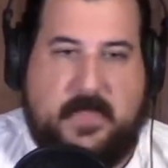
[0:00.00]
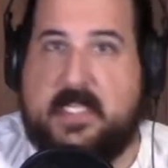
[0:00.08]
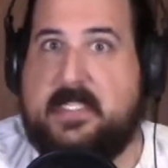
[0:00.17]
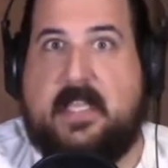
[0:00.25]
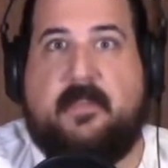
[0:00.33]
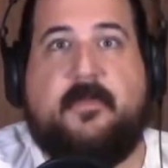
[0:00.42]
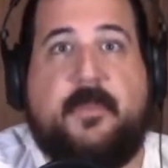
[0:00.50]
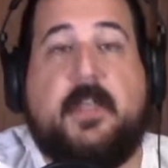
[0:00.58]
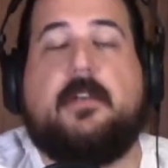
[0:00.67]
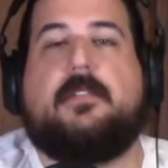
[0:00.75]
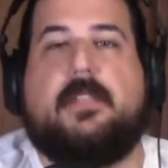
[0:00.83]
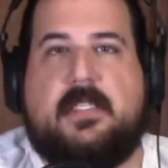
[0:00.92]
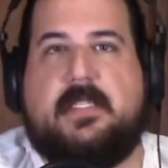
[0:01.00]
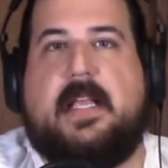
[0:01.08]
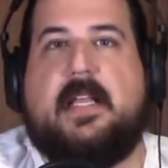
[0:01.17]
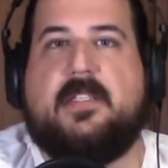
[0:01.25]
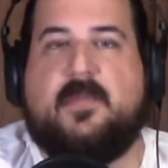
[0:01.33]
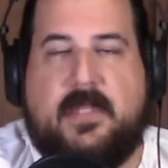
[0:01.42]
is they filled the
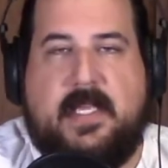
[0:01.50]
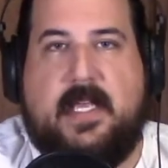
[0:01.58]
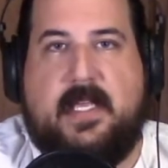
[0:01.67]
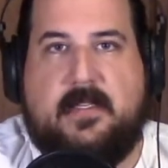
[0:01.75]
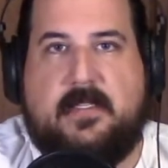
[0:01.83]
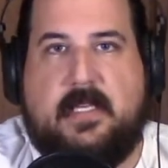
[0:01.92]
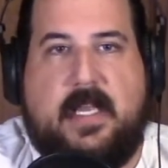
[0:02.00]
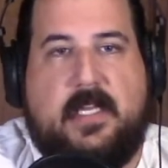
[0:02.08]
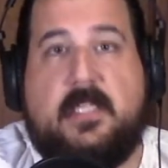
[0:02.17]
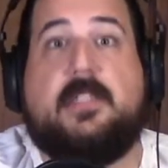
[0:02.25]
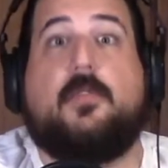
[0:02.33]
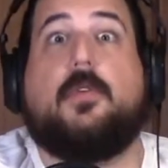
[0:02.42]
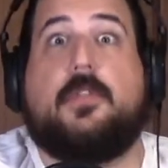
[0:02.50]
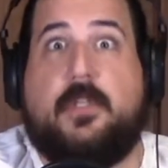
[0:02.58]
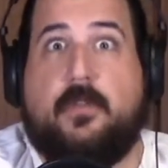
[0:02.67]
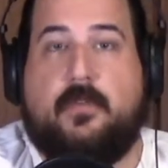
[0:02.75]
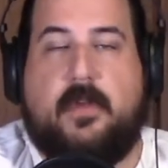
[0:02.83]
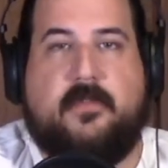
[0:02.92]
stands with kids, like school
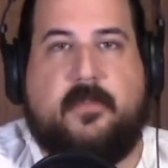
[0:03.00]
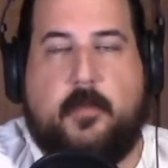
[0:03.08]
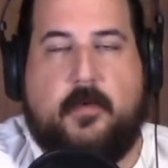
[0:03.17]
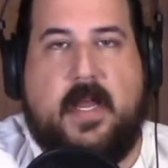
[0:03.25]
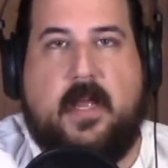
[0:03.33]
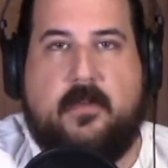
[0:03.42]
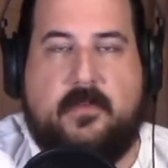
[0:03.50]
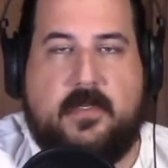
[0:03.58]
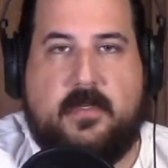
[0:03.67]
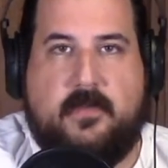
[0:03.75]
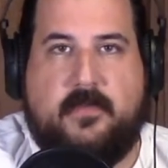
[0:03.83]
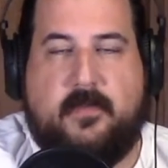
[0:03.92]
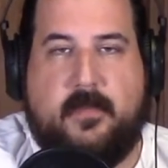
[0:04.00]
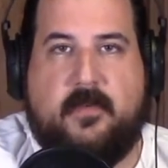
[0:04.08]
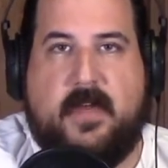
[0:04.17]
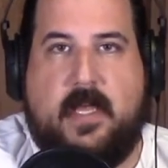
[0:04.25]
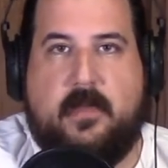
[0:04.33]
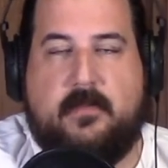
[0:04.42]
children from around
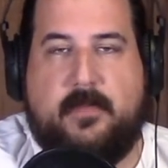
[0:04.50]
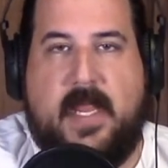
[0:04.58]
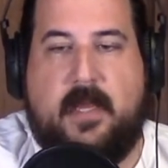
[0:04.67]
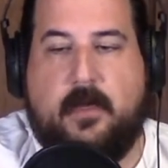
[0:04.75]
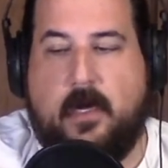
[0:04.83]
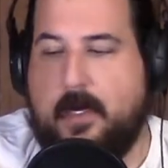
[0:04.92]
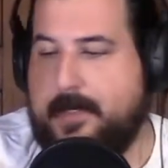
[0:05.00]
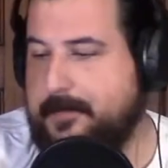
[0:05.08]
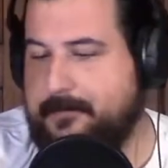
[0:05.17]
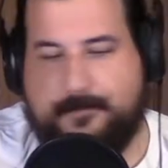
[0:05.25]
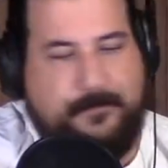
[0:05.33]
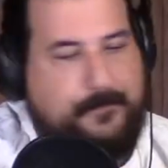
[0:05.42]
Bangkok.